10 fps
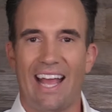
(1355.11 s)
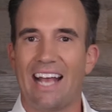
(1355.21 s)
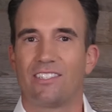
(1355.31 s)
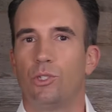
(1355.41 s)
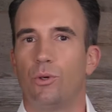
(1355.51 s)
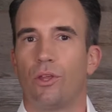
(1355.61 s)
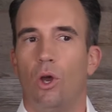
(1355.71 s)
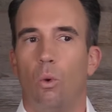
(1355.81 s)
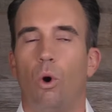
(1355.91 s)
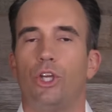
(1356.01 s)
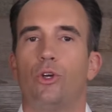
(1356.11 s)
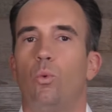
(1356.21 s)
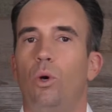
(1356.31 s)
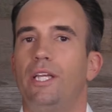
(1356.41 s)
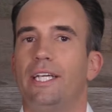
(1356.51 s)
it has to do with what you're
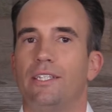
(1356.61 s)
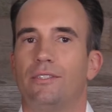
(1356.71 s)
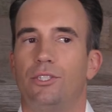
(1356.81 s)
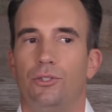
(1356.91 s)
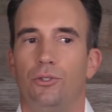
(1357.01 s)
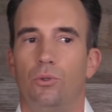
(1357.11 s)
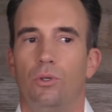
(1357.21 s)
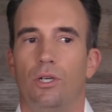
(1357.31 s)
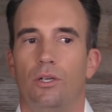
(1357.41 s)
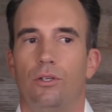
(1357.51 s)
willing to